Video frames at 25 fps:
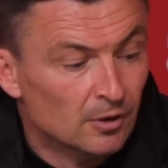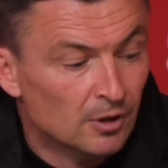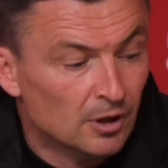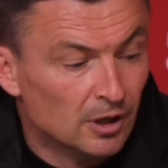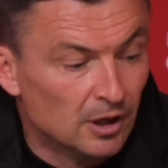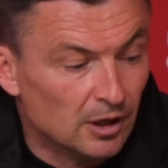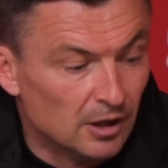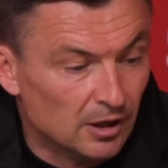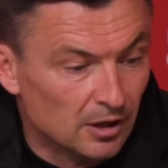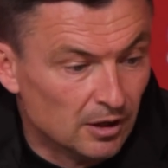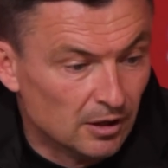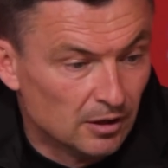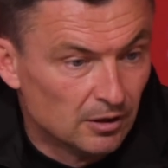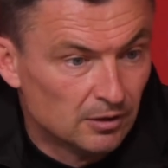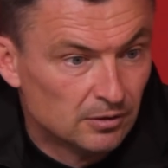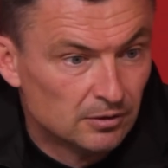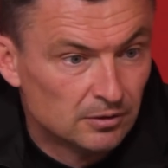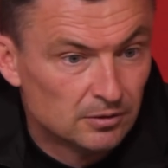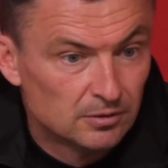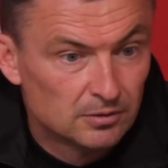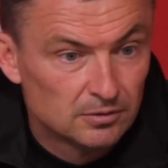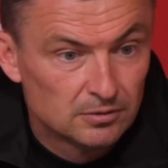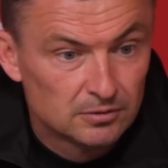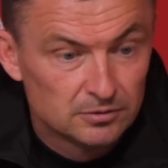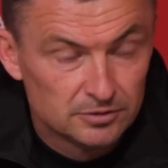
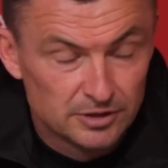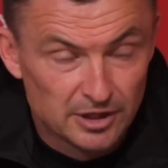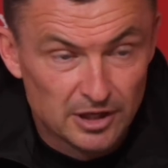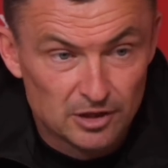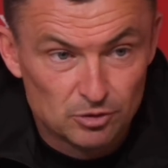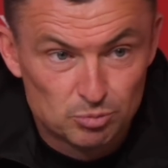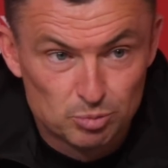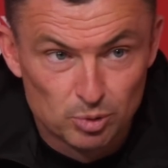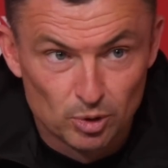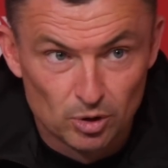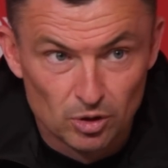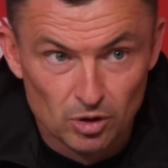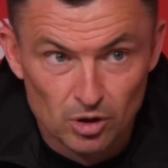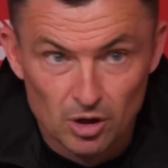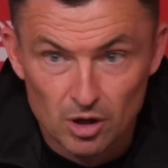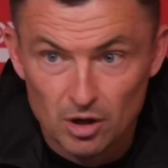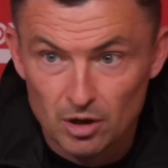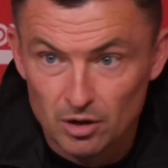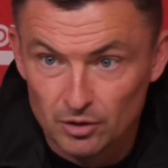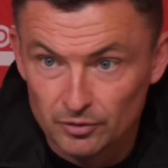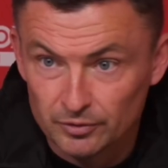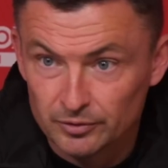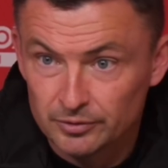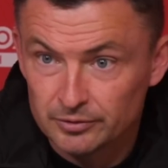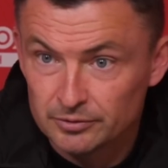It's put a
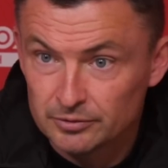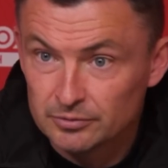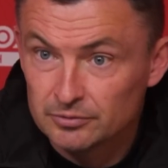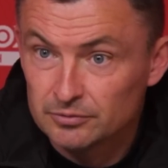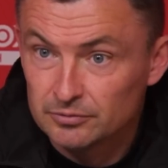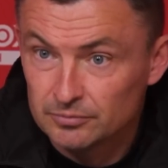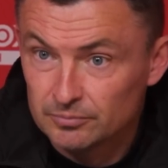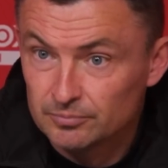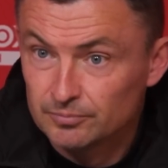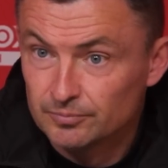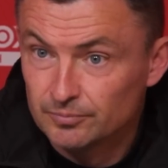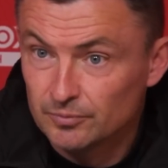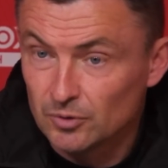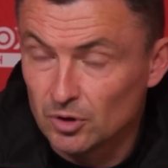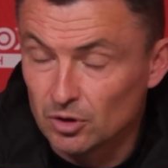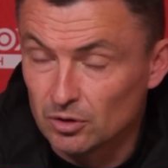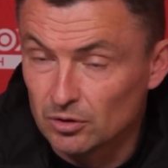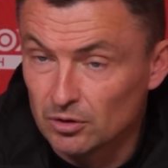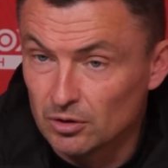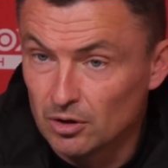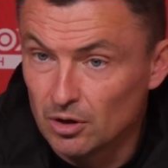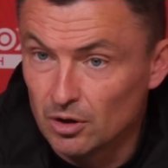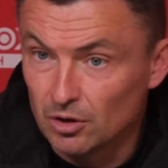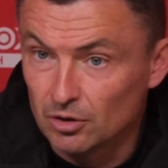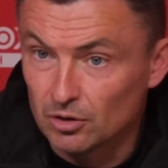lot on a
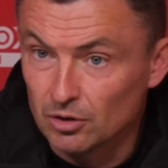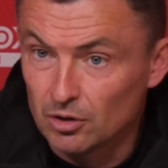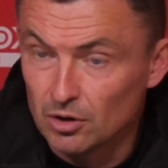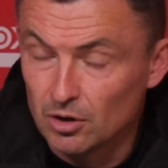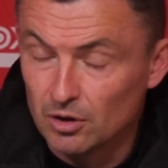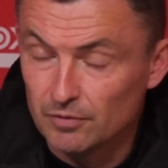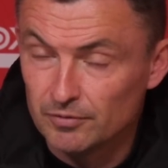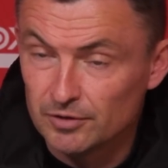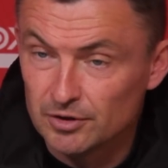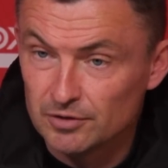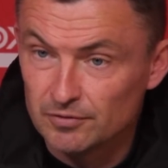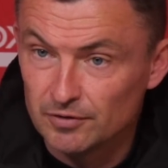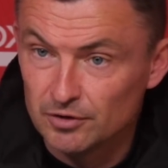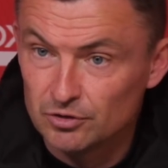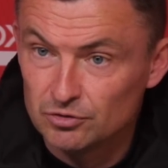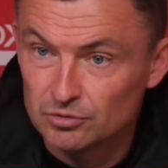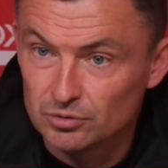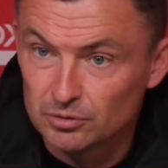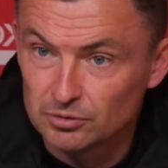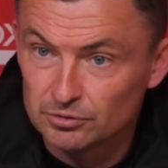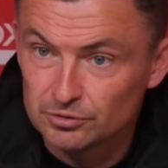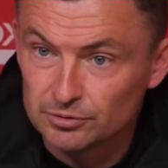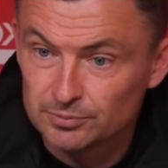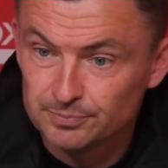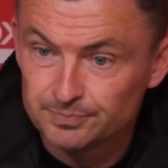lot of
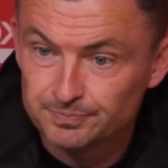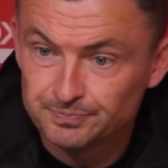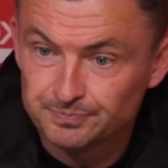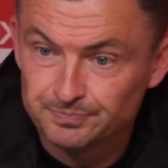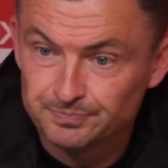individuals.